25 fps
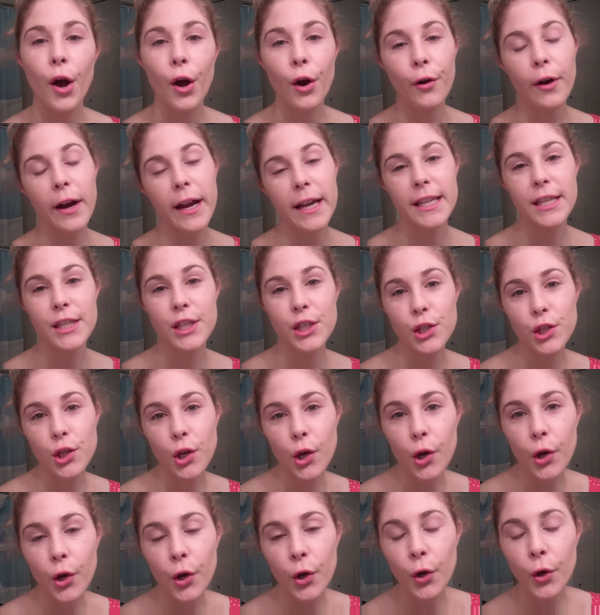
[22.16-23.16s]
Alright,
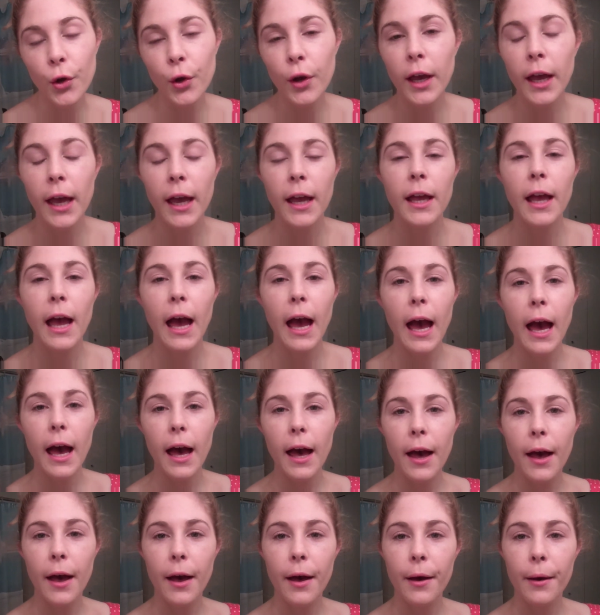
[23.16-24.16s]
so
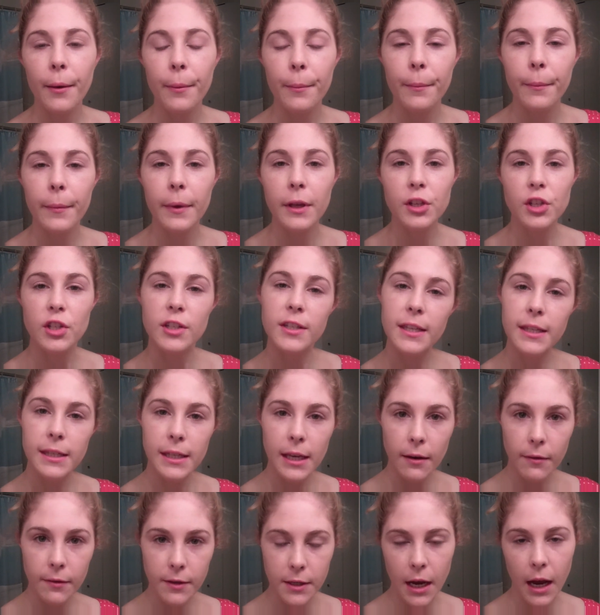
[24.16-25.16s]
just to
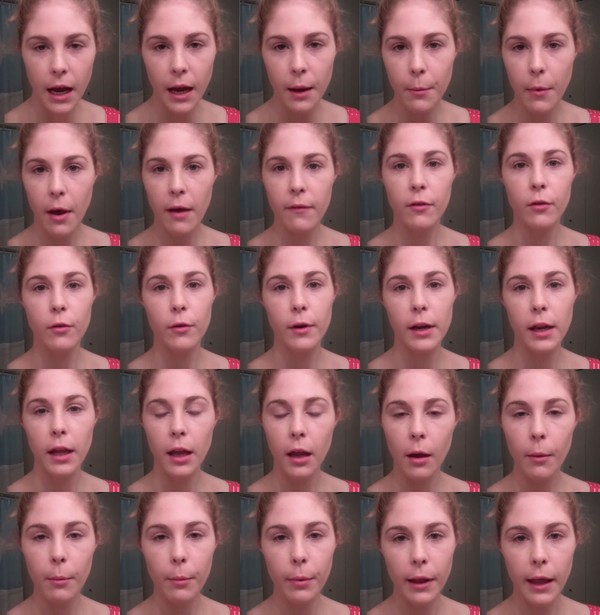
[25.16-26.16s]
save time, I've
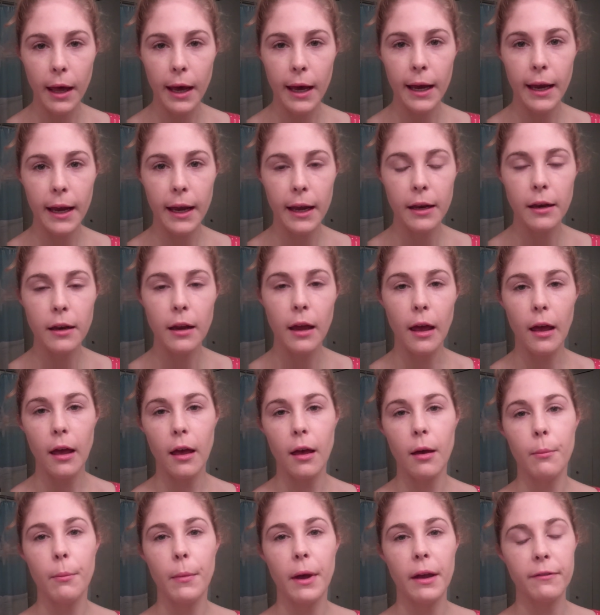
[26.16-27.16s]
already applied
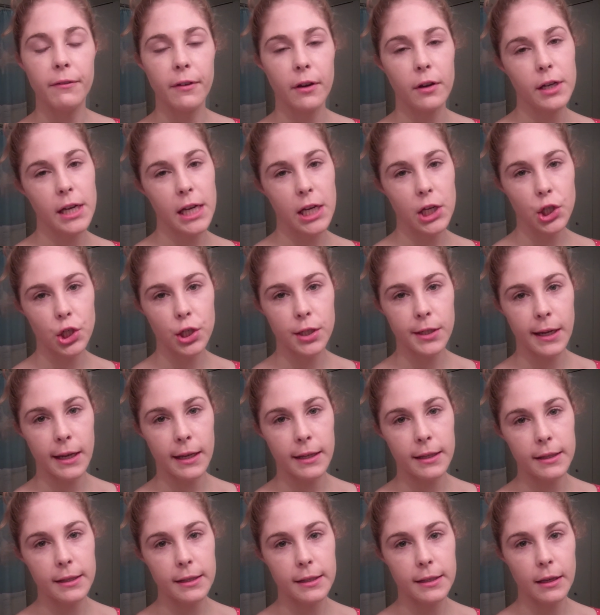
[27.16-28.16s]
my foundation
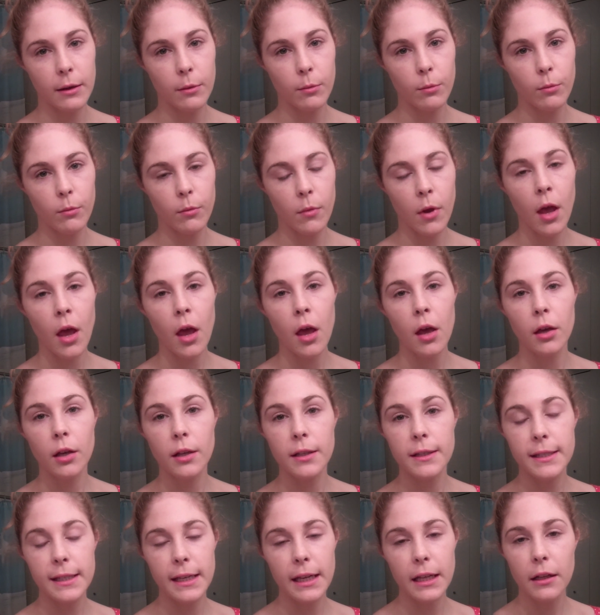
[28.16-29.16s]
and some
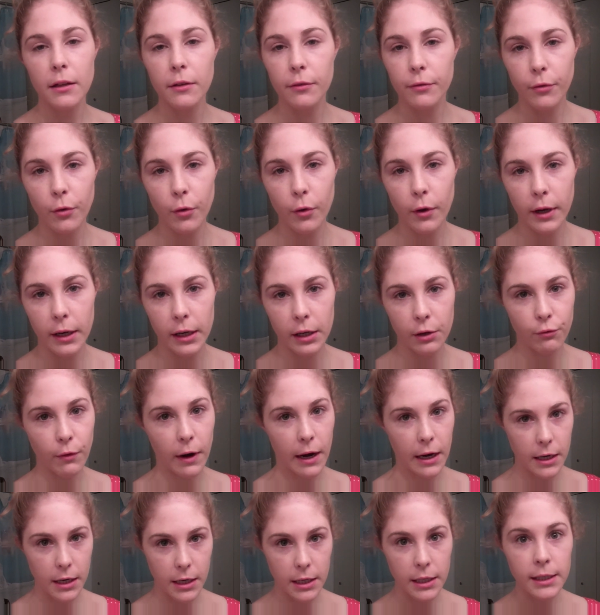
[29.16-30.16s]
concealer for any
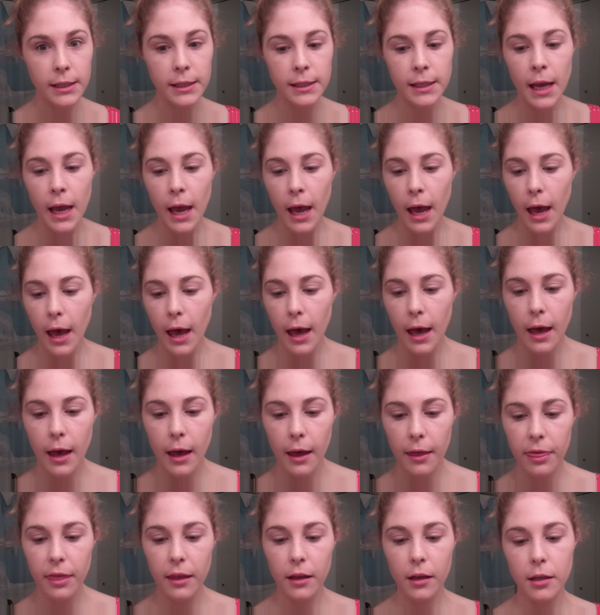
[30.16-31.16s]
redness.
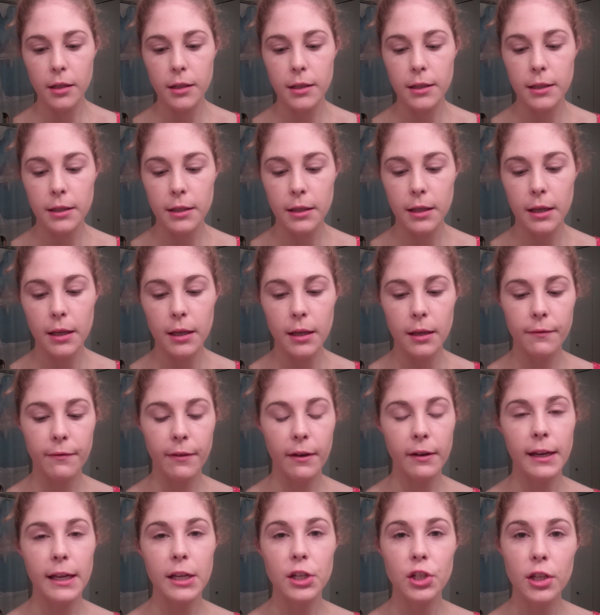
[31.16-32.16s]
The
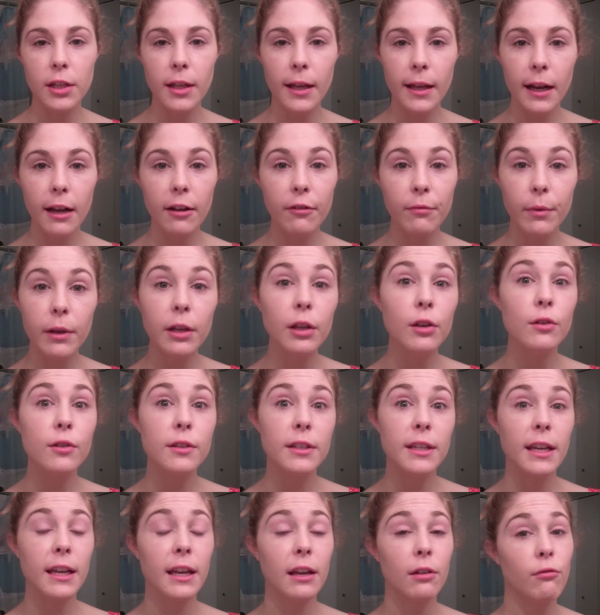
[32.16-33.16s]
foundation that I've been
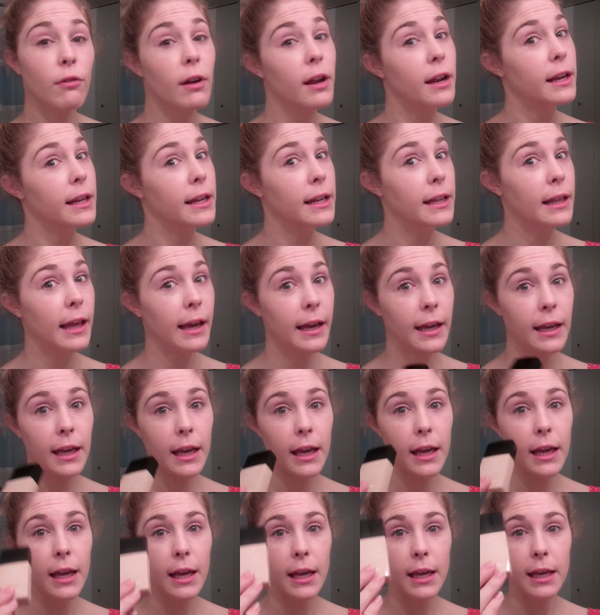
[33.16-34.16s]
using and really
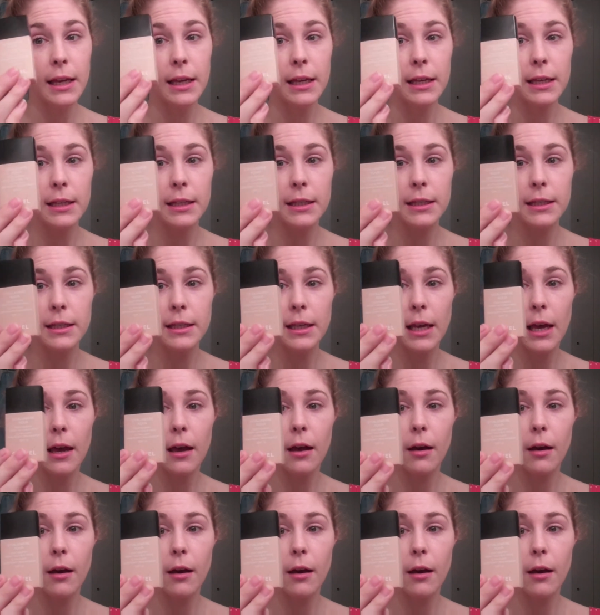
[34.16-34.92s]
liking is